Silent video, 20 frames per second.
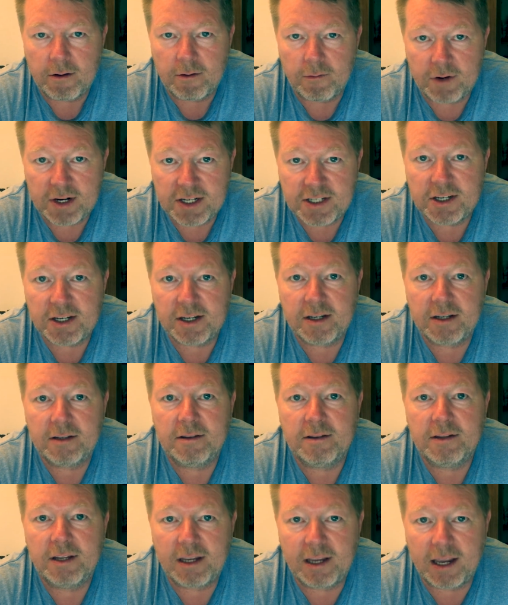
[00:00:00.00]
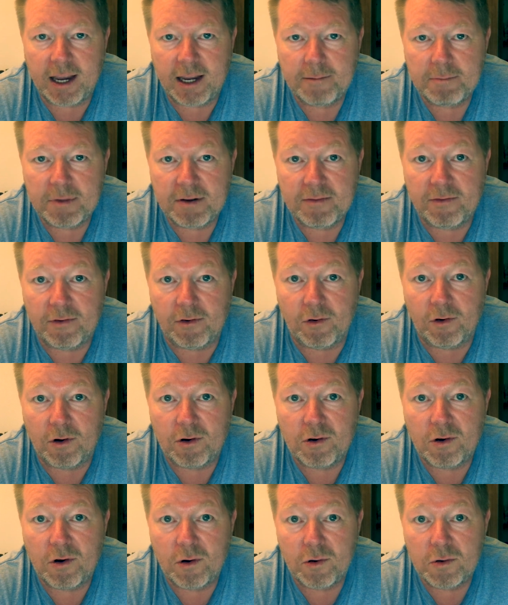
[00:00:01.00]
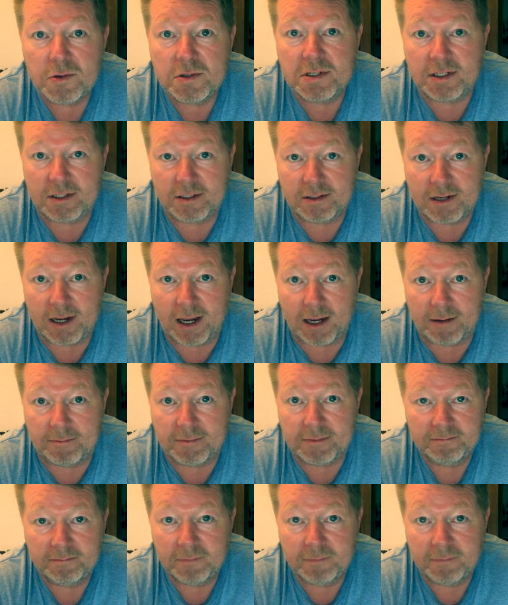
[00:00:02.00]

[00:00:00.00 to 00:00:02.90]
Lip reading: reaching the gate before closing time.